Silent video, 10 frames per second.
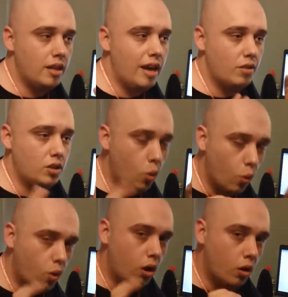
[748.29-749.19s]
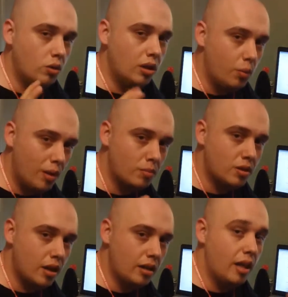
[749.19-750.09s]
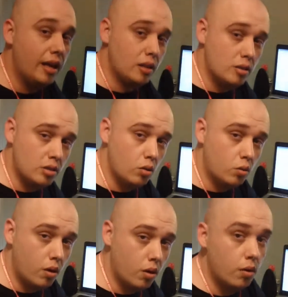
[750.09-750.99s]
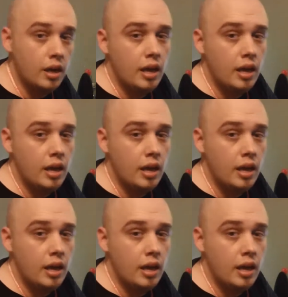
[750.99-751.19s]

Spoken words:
have a Tor-only website like the Silk Road.